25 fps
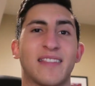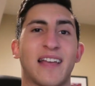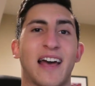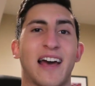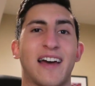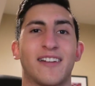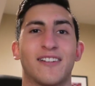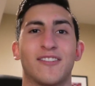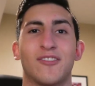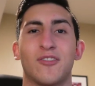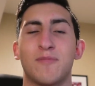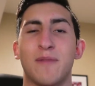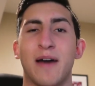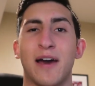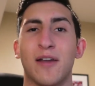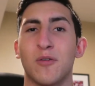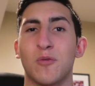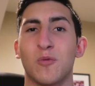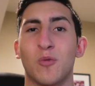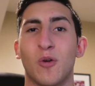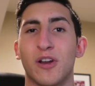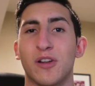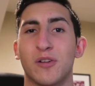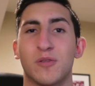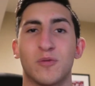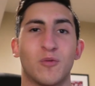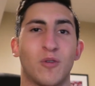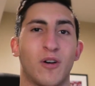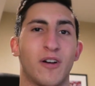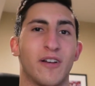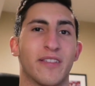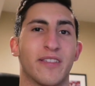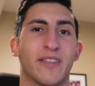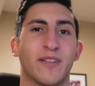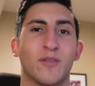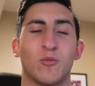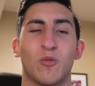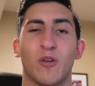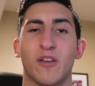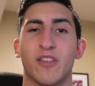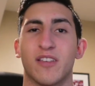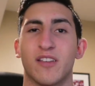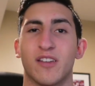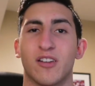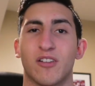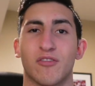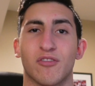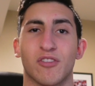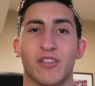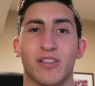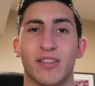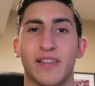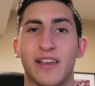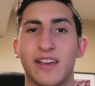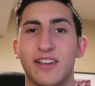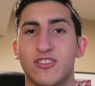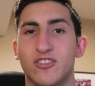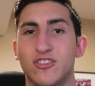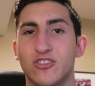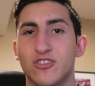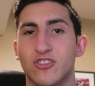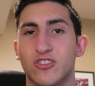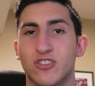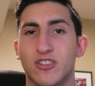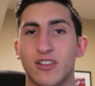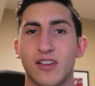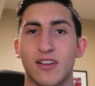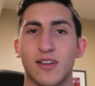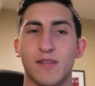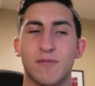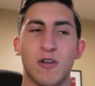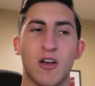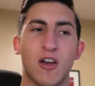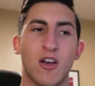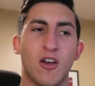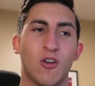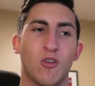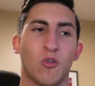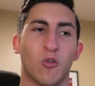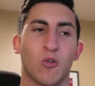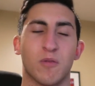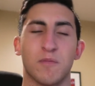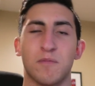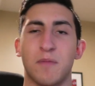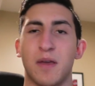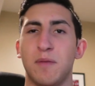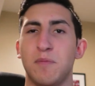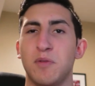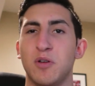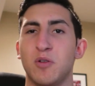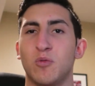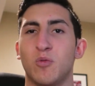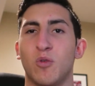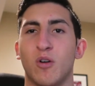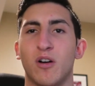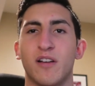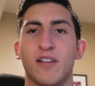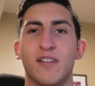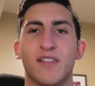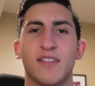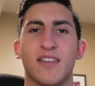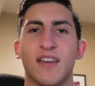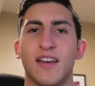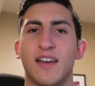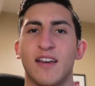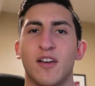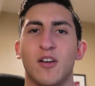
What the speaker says: that. No matter what it was it a relationship, or maybe it was